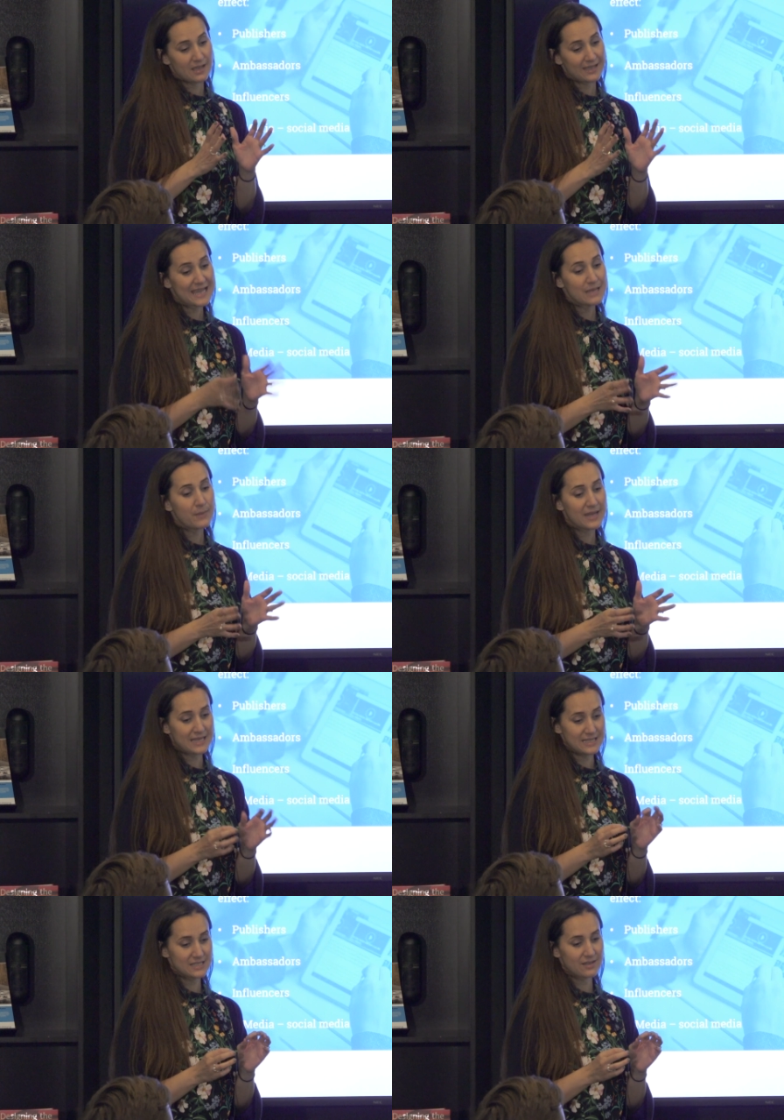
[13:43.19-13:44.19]
key
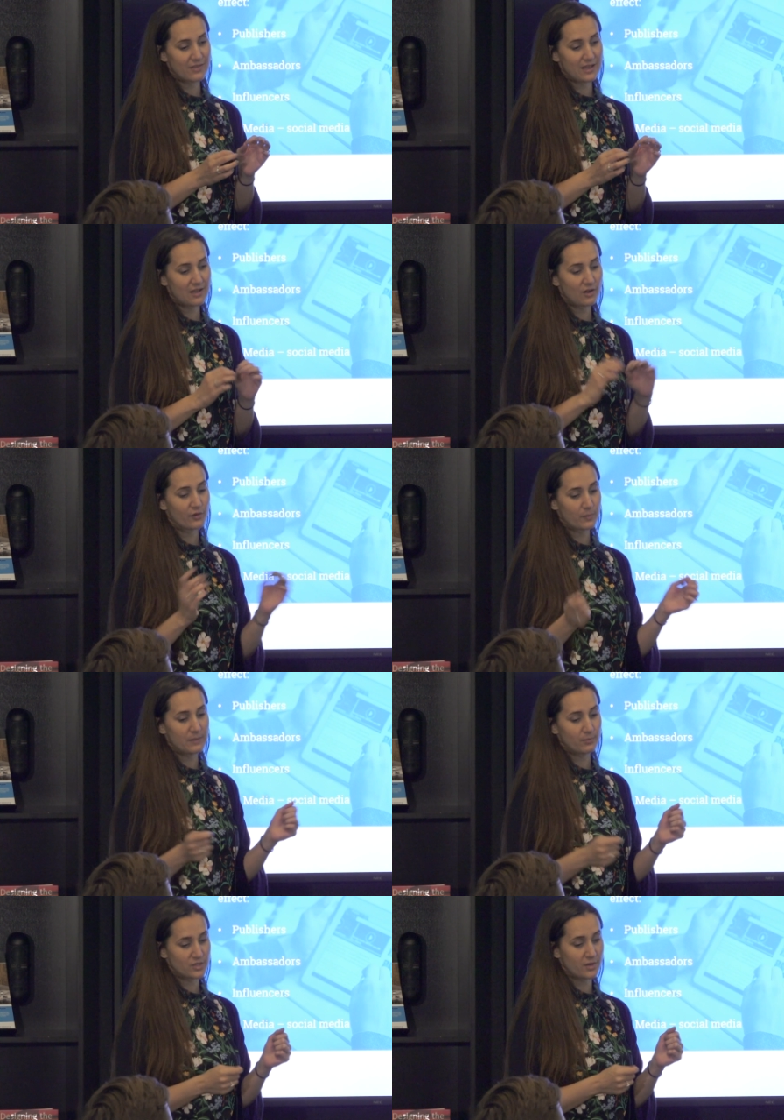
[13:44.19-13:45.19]
piece that a lot of
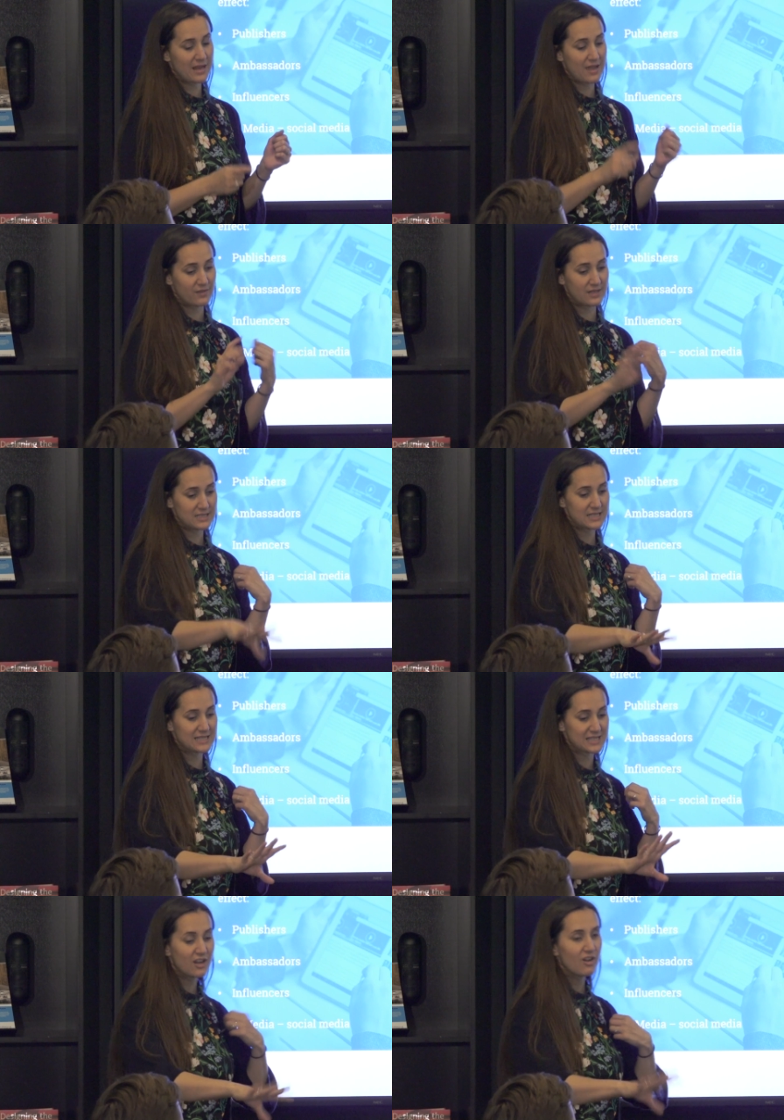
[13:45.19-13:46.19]
people don't have, and
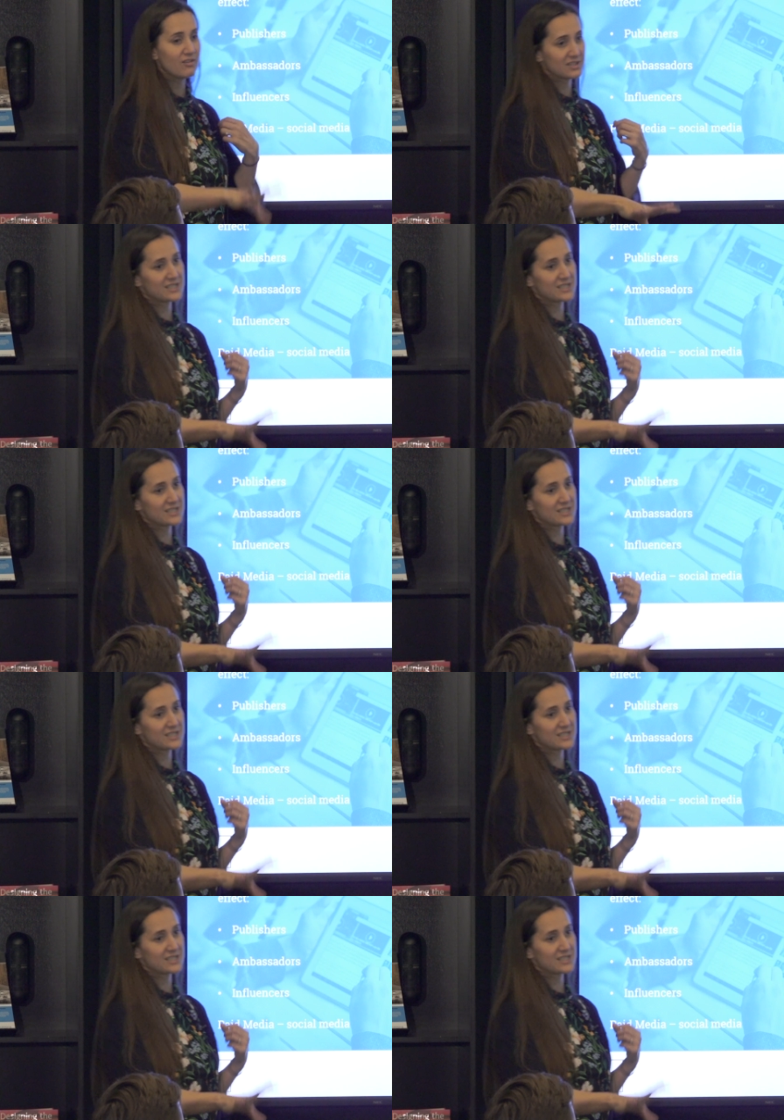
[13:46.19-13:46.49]
it's the last